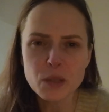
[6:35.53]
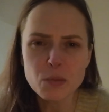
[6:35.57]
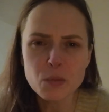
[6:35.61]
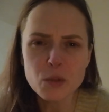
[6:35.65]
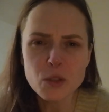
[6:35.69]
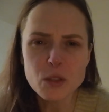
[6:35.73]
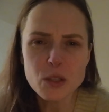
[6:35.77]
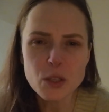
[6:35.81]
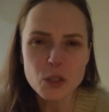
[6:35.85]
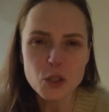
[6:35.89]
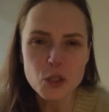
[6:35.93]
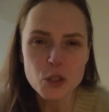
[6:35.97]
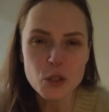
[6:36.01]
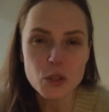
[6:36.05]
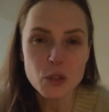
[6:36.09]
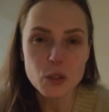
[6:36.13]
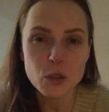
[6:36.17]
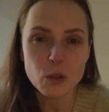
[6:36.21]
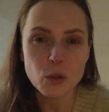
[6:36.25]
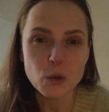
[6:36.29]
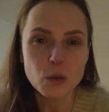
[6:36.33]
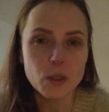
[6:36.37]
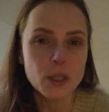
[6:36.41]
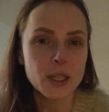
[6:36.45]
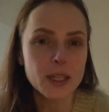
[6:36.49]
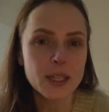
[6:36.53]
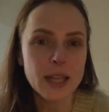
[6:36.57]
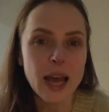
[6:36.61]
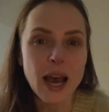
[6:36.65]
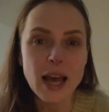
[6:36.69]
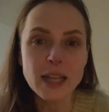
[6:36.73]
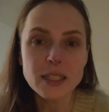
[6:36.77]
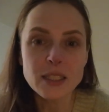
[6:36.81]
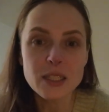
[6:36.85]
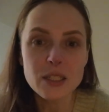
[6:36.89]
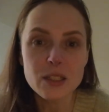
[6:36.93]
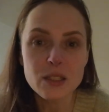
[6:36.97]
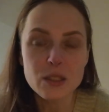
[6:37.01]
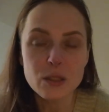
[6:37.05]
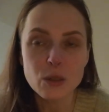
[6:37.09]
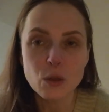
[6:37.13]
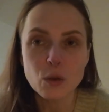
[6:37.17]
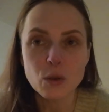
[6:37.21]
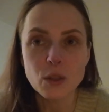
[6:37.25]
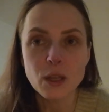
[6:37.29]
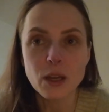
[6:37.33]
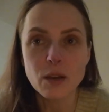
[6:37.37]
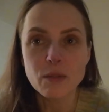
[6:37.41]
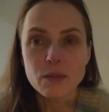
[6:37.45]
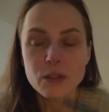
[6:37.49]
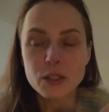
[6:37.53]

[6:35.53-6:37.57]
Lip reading: Musicians know that, artists know that.